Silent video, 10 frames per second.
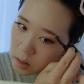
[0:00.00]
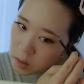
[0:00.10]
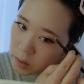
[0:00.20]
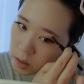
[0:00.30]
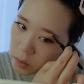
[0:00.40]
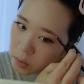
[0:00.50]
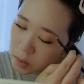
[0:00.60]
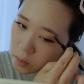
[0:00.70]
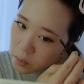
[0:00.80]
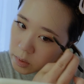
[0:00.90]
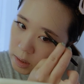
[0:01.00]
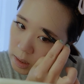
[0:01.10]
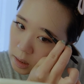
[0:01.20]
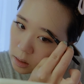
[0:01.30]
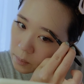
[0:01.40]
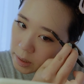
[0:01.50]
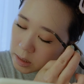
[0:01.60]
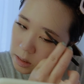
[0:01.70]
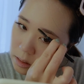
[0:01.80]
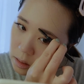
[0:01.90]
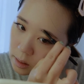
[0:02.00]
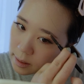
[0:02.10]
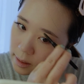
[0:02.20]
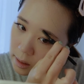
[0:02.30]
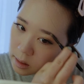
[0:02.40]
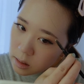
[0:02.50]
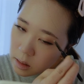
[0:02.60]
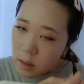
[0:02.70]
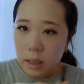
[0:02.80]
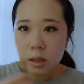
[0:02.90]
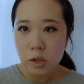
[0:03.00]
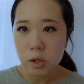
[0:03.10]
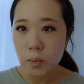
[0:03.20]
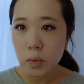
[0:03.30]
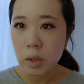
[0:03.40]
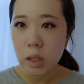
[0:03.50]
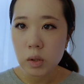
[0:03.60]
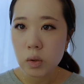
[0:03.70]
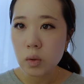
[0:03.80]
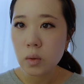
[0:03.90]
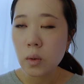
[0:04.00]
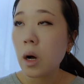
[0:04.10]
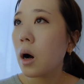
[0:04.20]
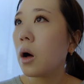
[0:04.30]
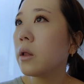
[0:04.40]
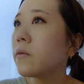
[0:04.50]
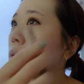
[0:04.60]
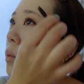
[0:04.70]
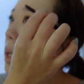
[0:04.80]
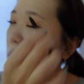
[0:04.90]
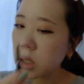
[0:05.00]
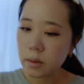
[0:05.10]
So I use really little pencil and let the spoolie do all of the work.